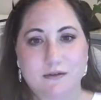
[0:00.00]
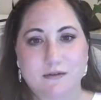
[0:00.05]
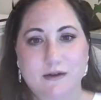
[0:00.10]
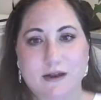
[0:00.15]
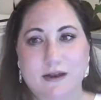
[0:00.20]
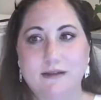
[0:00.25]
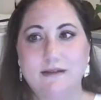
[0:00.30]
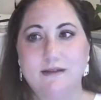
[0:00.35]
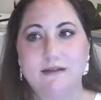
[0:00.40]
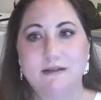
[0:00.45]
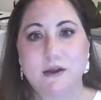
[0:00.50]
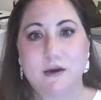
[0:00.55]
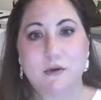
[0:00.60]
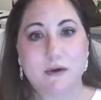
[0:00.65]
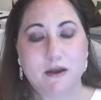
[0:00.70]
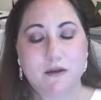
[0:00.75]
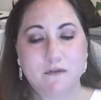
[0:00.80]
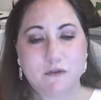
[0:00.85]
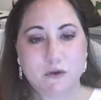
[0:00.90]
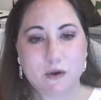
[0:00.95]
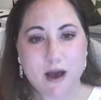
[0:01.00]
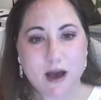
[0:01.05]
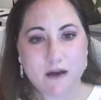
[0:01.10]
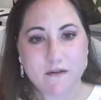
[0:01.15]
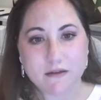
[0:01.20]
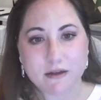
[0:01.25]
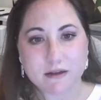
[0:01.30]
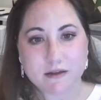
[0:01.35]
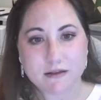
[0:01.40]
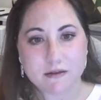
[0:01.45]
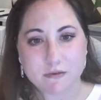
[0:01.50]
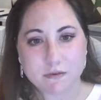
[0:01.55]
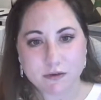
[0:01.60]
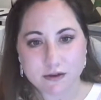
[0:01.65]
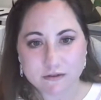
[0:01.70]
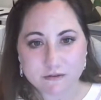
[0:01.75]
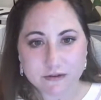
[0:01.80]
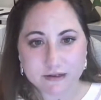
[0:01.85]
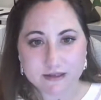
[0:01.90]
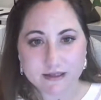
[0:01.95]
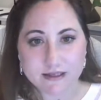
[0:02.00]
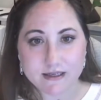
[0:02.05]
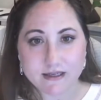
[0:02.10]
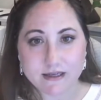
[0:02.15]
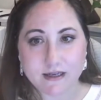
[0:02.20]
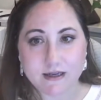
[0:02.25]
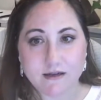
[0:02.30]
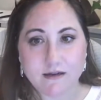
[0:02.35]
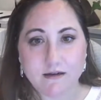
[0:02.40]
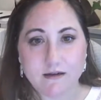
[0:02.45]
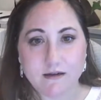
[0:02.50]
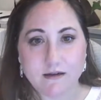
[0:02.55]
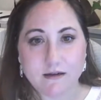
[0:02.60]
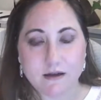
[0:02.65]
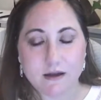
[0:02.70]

Right. So if you haven't revisited